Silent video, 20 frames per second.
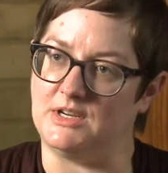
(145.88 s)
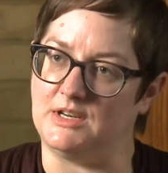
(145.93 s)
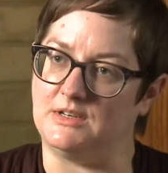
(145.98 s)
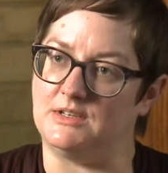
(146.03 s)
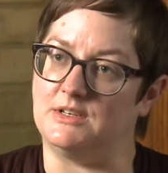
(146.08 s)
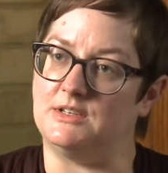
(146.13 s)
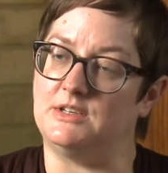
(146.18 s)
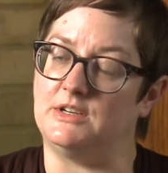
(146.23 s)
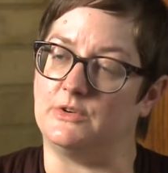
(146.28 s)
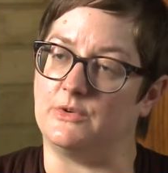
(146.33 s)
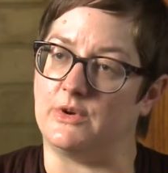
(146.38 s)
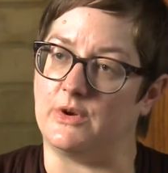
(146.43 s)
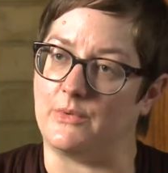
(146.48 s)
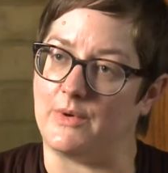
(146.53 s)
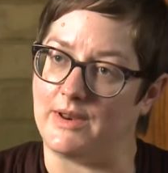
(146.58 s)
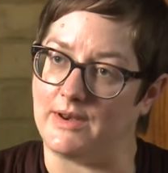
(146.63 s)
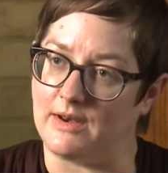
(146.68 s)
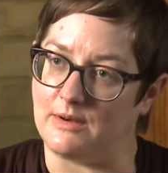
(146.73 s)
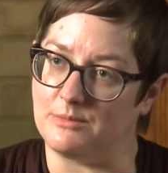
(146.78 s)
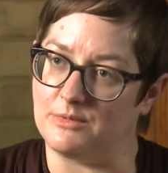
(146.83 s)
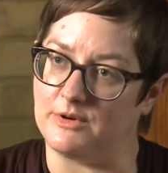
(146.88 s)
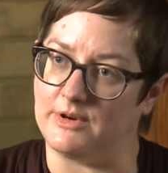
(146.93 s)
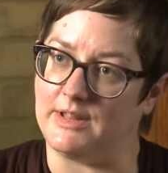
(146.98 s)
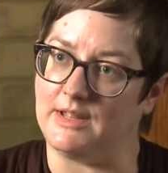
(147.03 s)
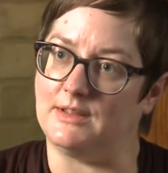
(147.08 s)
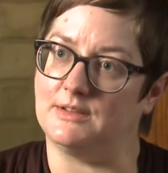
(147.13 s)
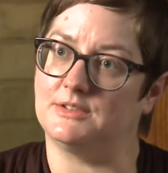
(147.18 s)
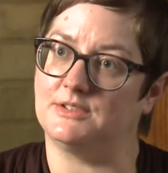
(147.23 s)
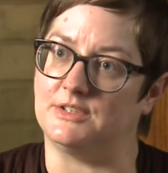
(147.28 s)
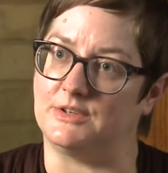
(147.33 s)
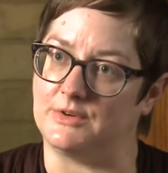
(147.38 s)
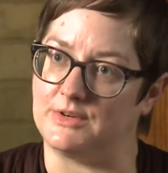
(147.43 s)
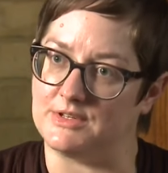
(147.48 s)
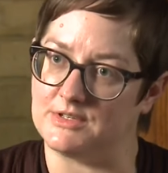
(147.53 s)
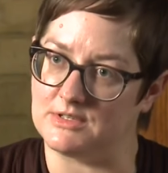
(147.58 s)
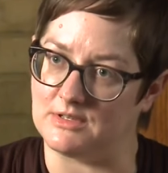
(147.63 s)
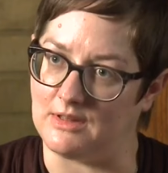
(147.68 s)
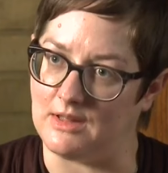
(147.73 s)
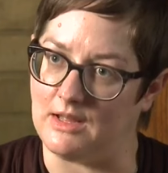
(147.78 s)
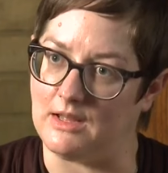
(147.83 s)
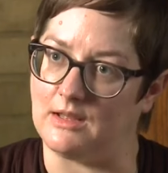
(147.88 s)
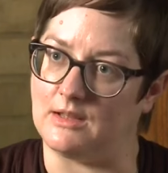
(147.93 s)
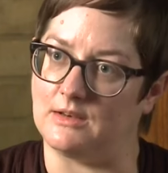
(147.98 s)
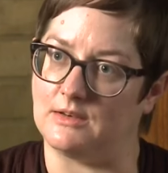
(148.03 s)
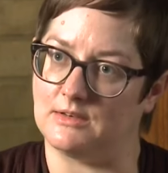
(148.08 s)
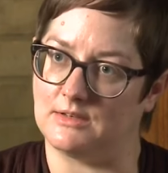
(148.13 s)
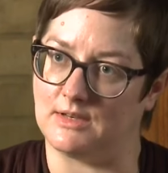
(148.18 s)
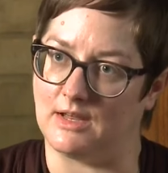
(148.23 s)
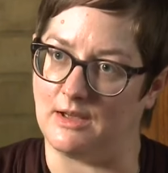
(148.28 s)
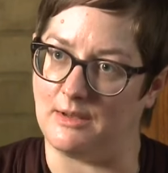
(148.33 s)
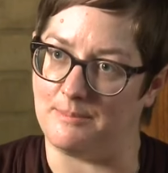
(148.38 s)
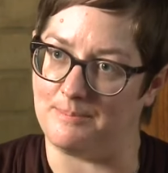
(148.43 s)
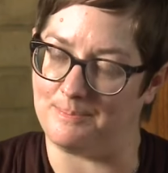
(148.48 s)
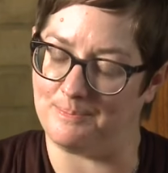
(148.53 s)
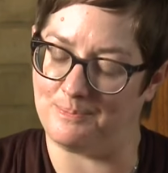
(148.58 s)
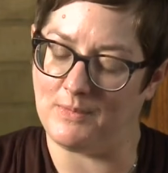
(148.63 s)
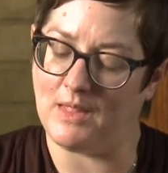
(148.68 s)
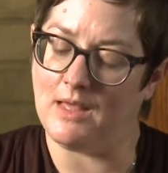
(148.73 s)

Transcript: deteriorated pretty seriously, and um,